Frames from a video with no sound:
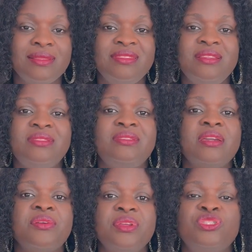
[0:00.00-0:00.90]
The
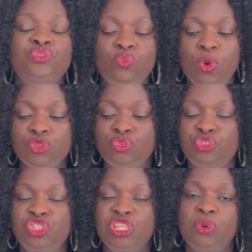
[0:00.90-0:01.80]
secret you want to
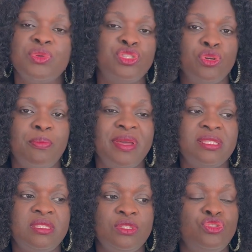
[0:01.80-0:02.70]
share with your bestie